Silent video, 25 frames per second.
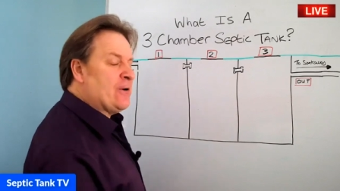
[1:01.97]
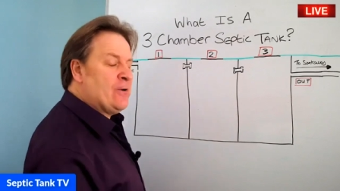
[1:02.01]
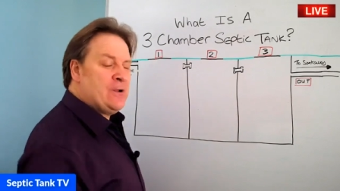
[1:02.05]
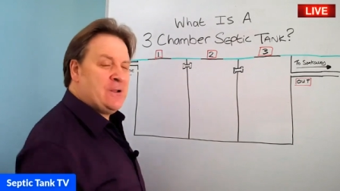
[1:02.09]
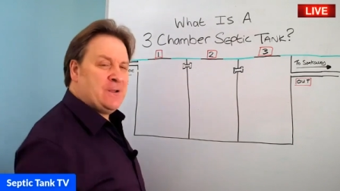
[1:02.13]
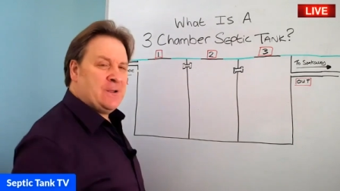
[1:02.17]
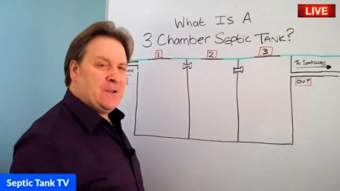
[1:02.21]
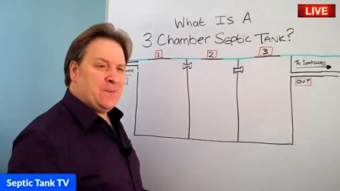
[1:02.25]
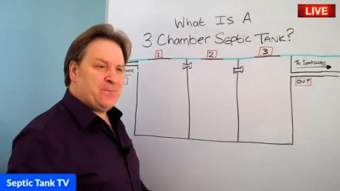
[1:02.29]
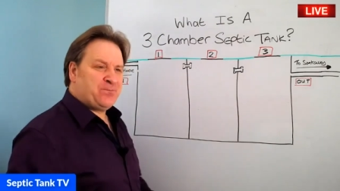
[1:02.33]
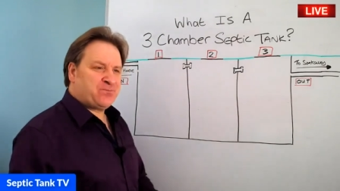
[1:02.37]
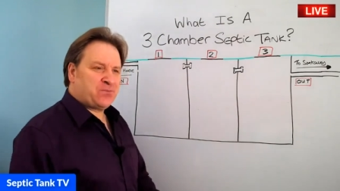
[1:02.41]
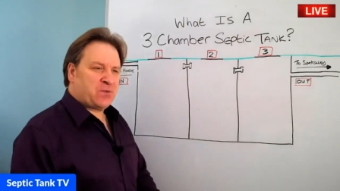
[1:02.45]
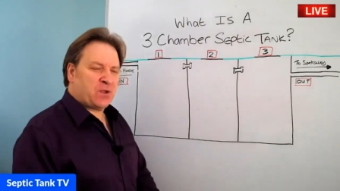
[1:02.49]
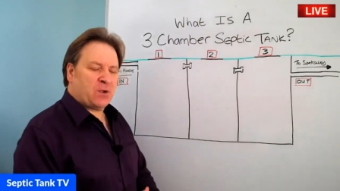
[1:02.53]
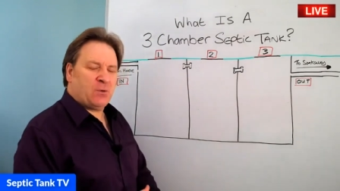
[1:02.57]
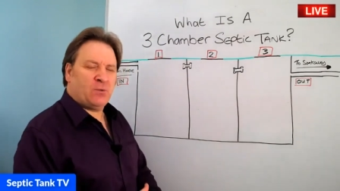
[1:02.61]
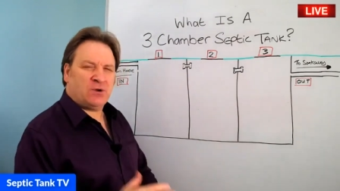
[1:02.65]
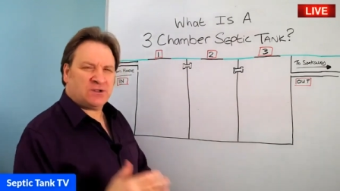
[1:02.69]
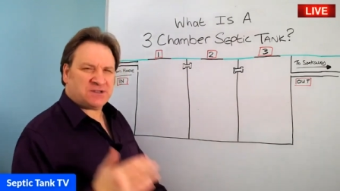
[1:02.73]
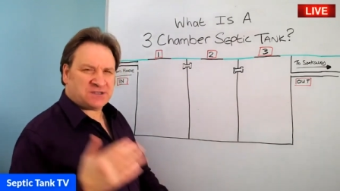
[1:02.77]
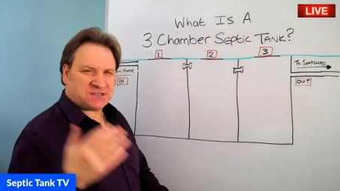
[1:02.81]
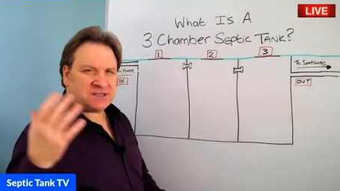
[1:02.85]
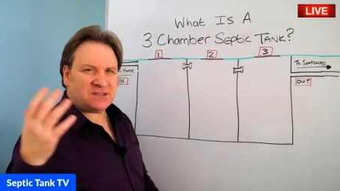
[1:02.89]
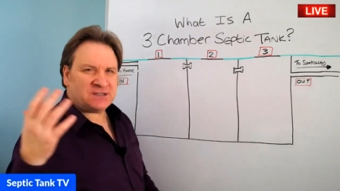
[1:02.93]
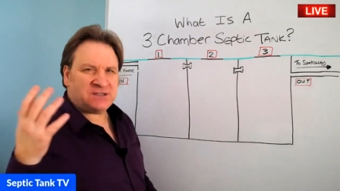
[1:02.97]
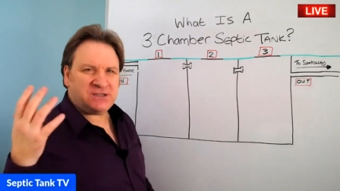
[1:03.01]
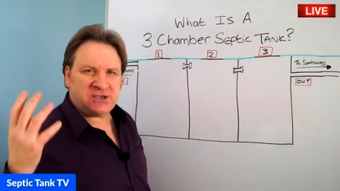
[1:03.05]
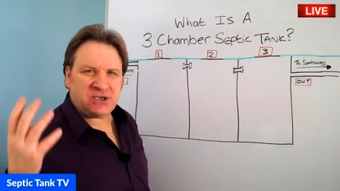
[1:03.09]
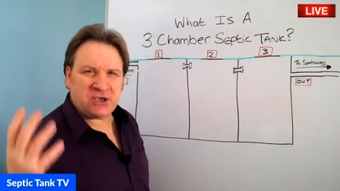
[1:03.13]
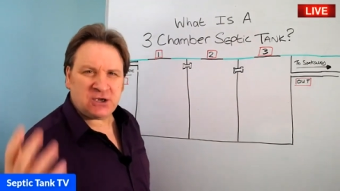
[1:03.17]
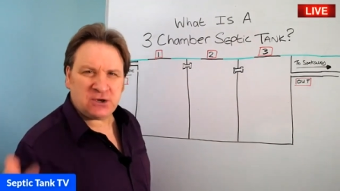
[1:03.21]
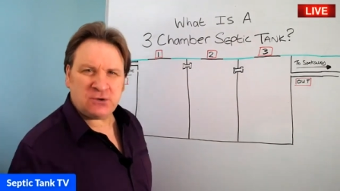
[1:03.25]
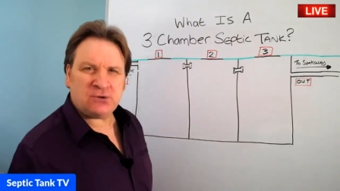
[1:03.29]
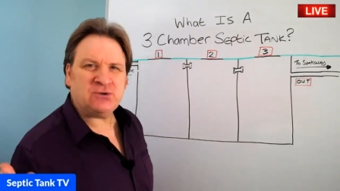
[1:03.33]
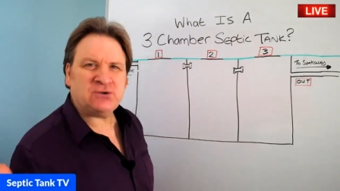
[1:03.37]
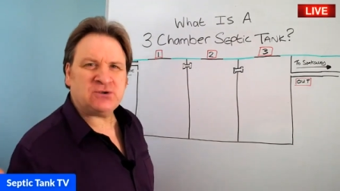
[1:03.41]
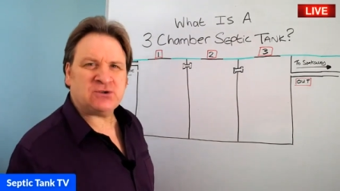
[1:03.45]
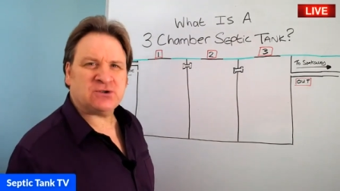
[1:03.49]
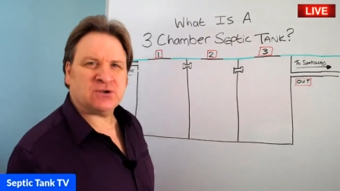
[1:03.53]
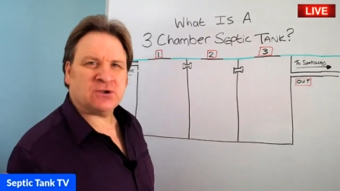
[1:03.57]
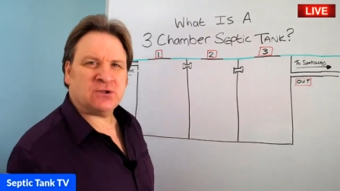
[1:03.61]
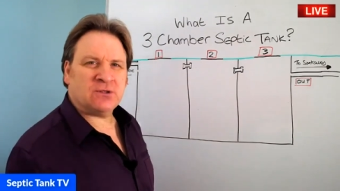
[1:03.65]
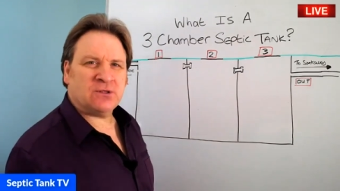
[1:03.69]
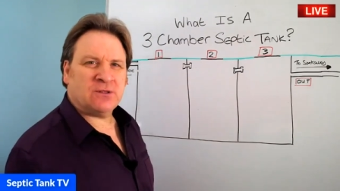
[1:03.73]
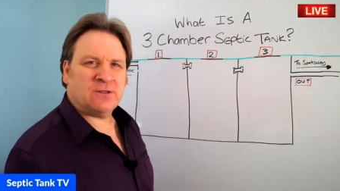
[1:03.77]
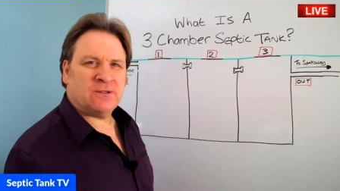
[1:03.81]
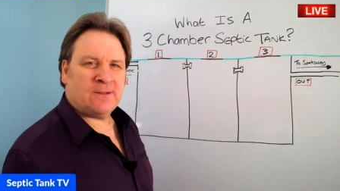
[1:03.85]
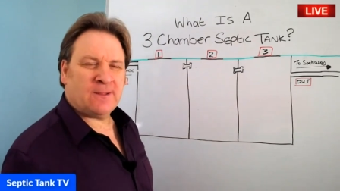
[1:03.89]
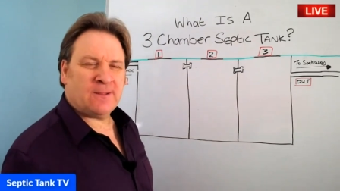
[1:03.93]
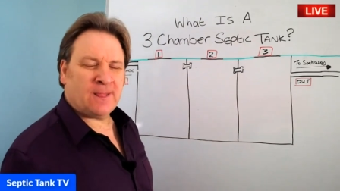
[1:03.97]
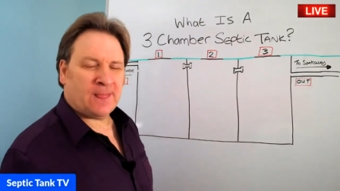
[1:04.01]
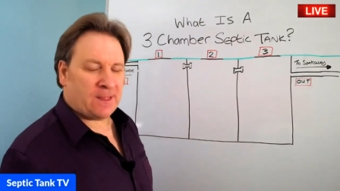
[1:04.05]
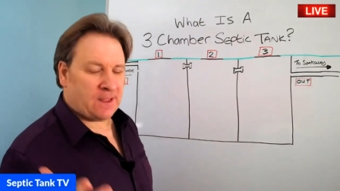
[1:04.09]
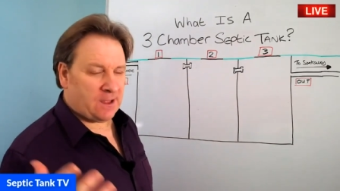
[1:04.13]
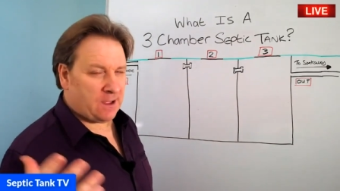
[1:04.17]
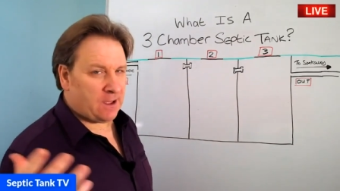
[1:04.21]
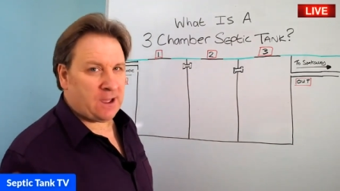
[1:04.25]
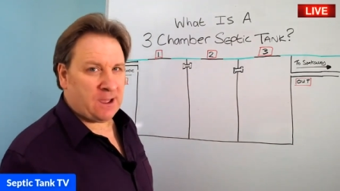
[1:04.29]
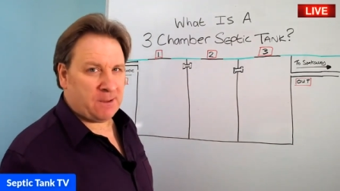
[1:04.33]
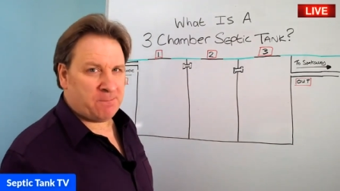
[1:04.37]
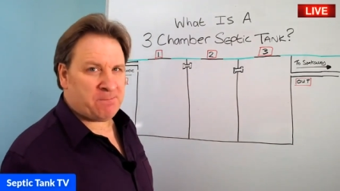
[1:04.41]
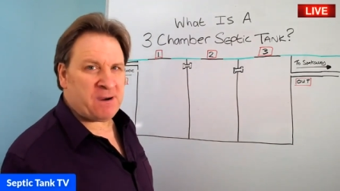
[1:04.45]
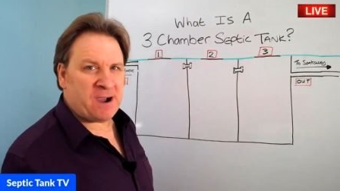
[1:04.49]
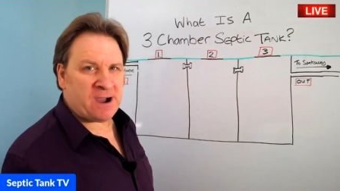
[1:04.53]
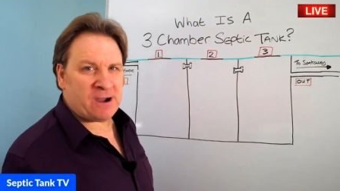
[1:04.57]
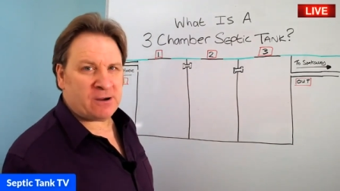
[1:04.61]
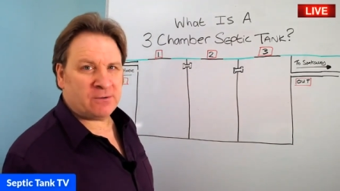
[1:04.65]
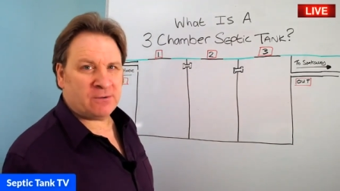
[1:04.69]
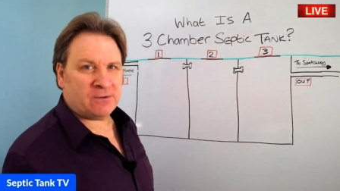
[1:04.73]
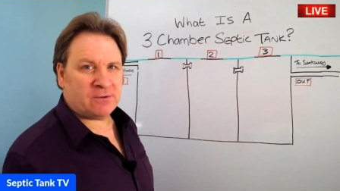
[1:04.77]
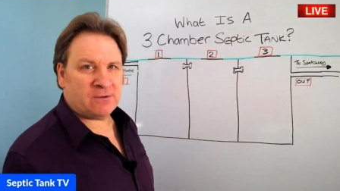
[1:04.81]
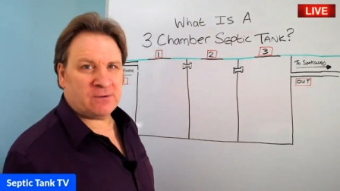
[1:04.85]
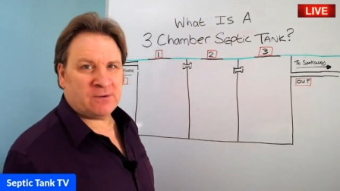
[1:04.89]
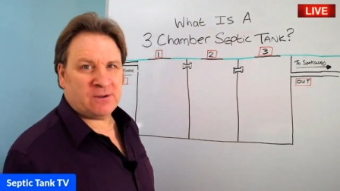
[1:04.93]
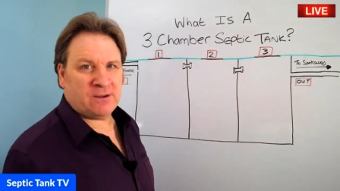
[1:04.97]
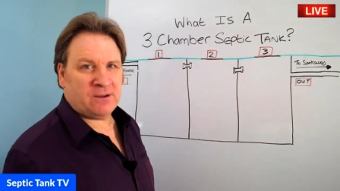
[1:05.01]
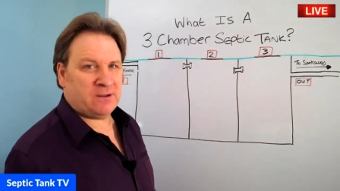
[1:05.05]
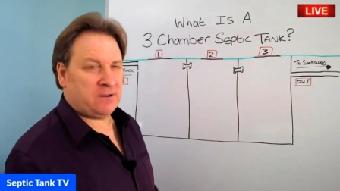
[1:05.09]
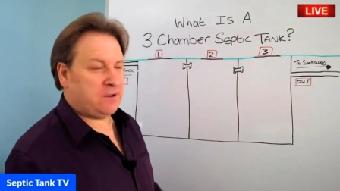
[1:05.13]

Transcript: Now, What's unusual about